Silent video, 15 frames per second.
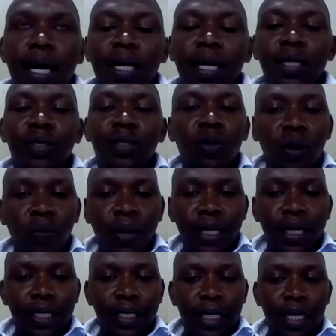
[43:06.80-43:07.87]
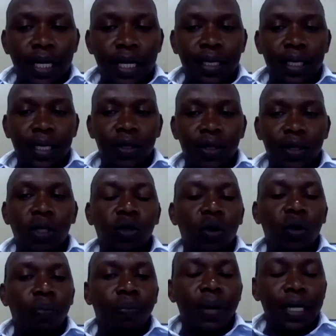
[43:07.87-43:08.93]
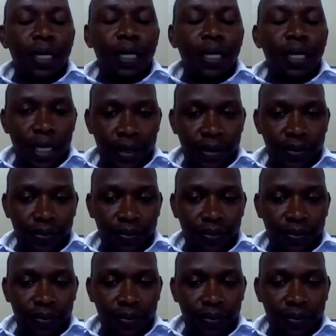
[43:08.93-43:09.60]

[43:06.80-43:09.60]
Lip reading: Installment tax is not compulsory.